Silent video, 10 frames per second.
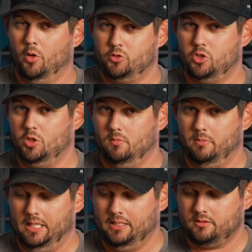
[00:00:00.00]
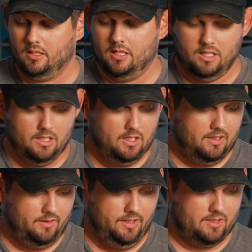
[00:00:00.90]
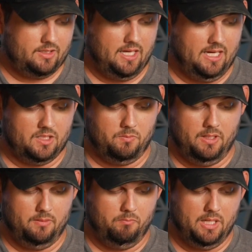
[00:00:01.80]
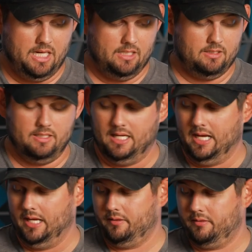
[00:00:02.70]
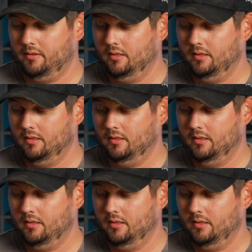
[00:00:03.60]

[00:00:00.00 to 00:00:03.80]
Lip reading: most human beings. This thing has been beat to death